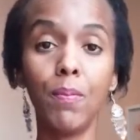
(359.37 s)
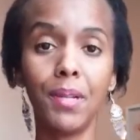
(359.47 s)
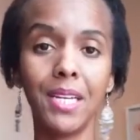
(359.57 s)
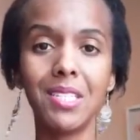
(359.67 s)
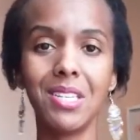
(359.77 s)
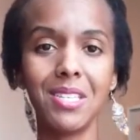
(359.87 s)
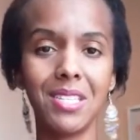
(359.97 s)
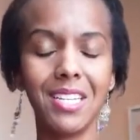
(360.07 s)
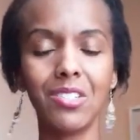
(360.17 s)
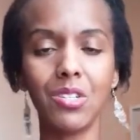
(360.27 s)
places,
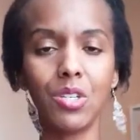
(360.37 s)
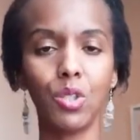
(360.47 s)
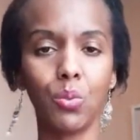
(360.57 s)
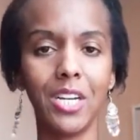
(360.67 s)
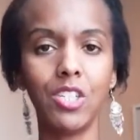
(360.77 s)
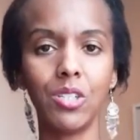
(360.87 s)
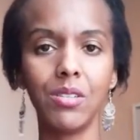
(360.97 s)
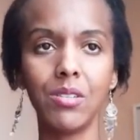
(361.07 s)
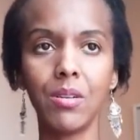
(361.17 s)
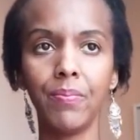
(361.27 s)
things, and
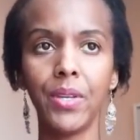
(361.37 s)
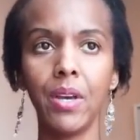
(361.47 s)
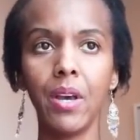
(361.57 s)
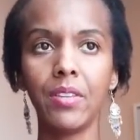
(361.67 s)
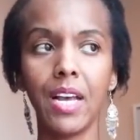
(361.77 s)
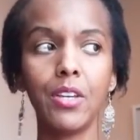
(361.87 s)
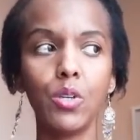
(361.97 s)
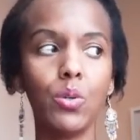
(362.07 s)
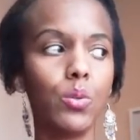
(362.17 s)
situations that you